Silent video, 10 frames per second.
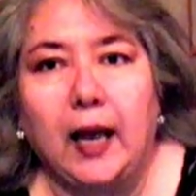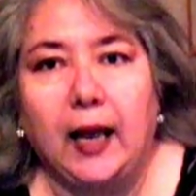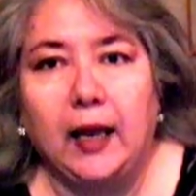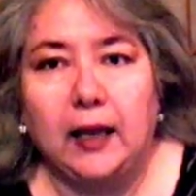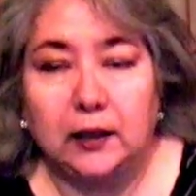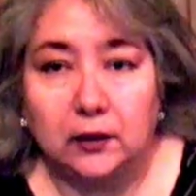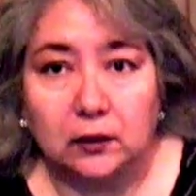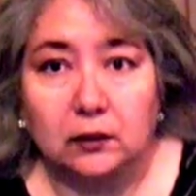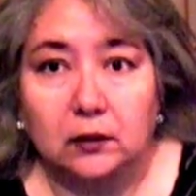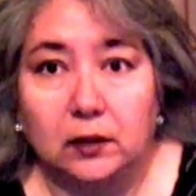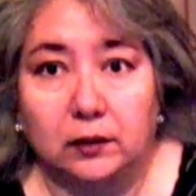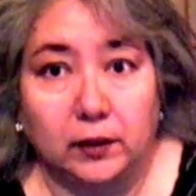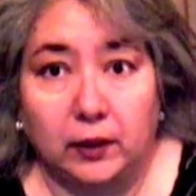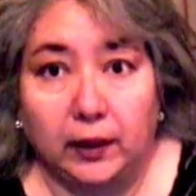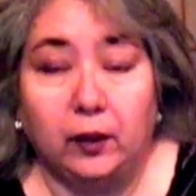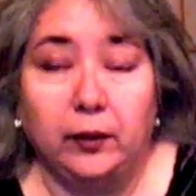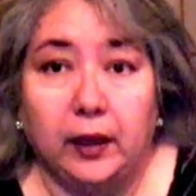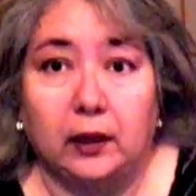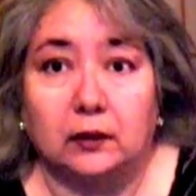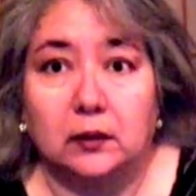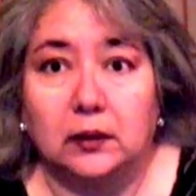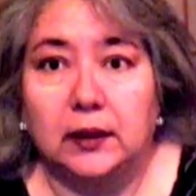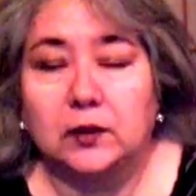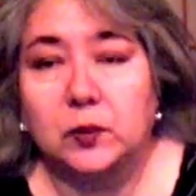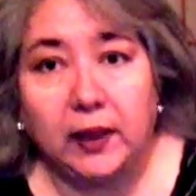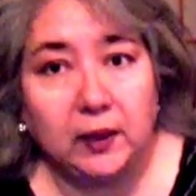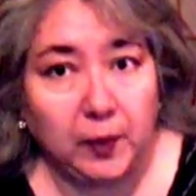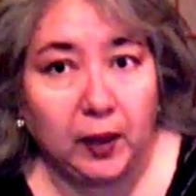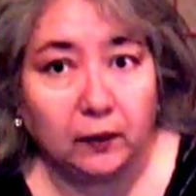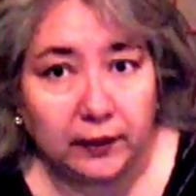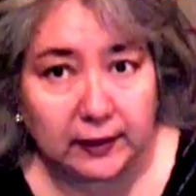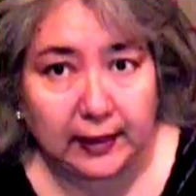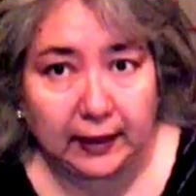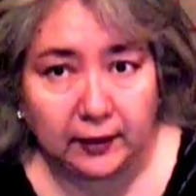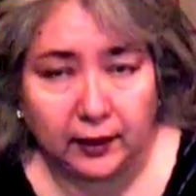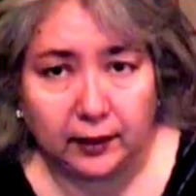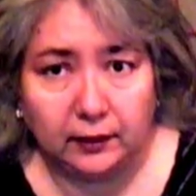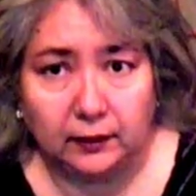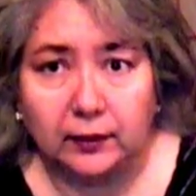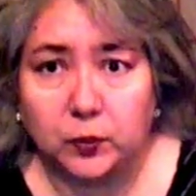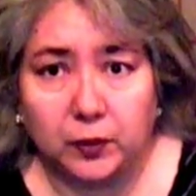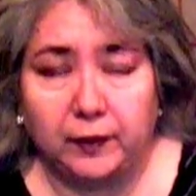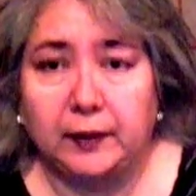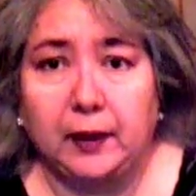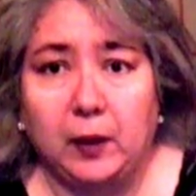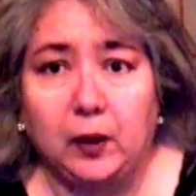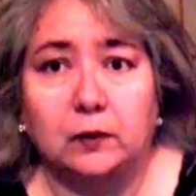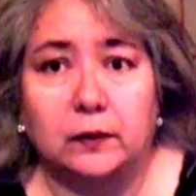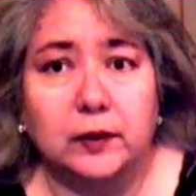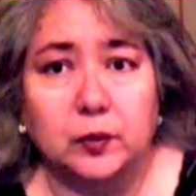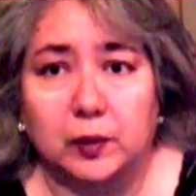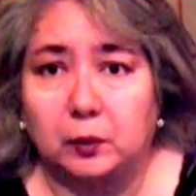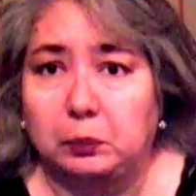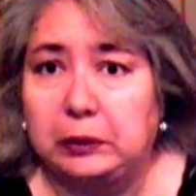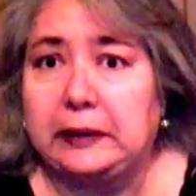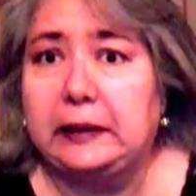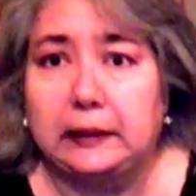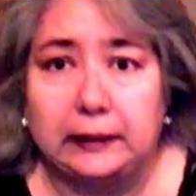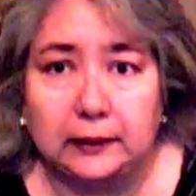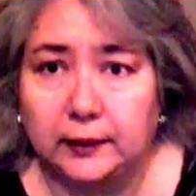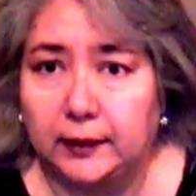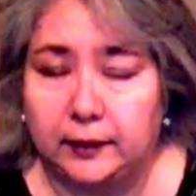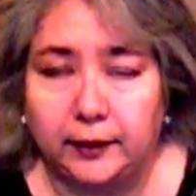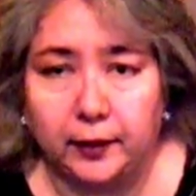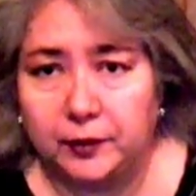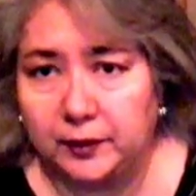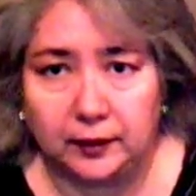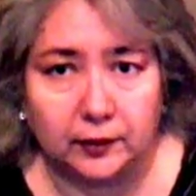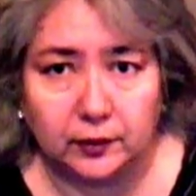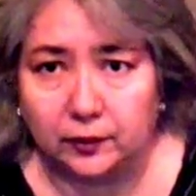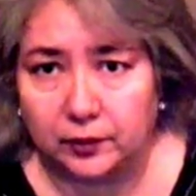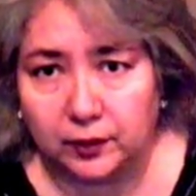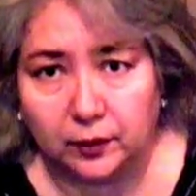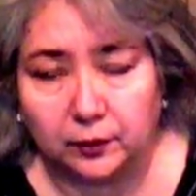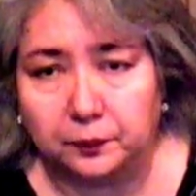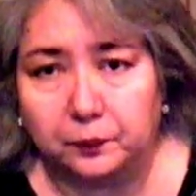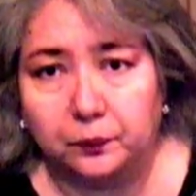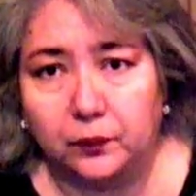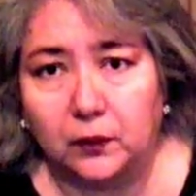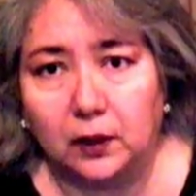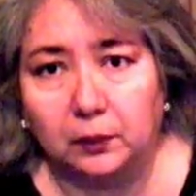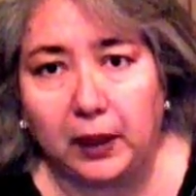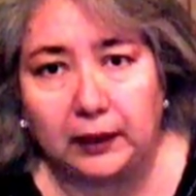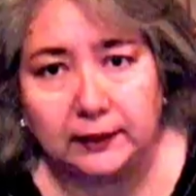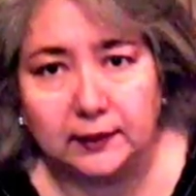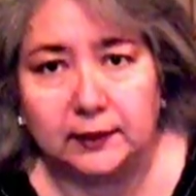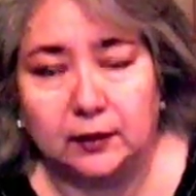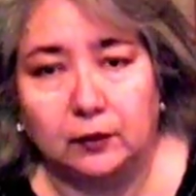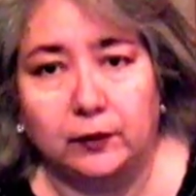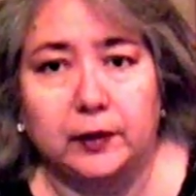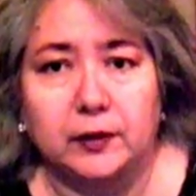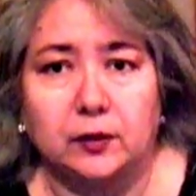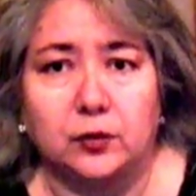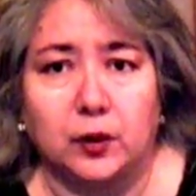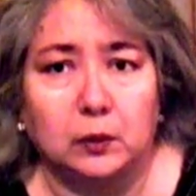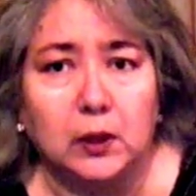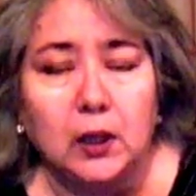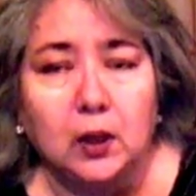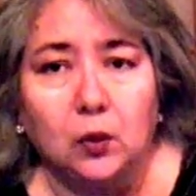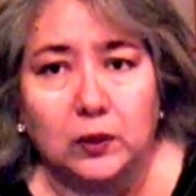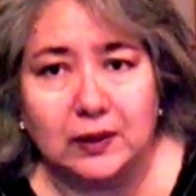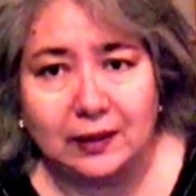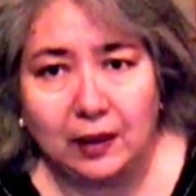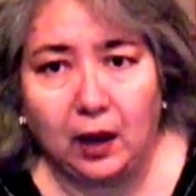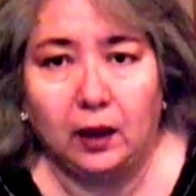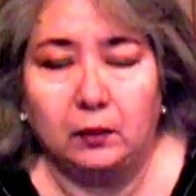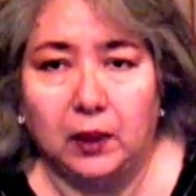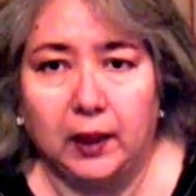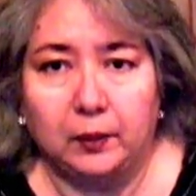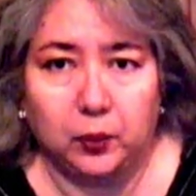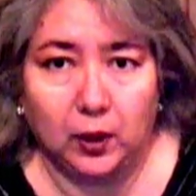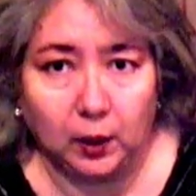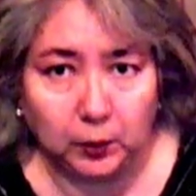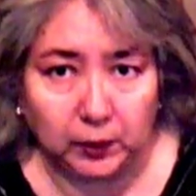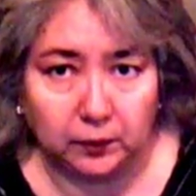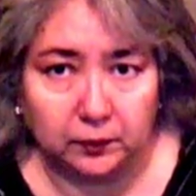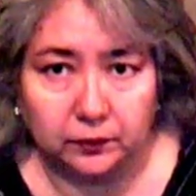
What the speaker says: And, they're like, oh yeah. And that's when I had the pelvic scan done, and that's when I found out my ovaries were completely clean, no cysts. There's no polycystic ovarian syndrome was not my problem.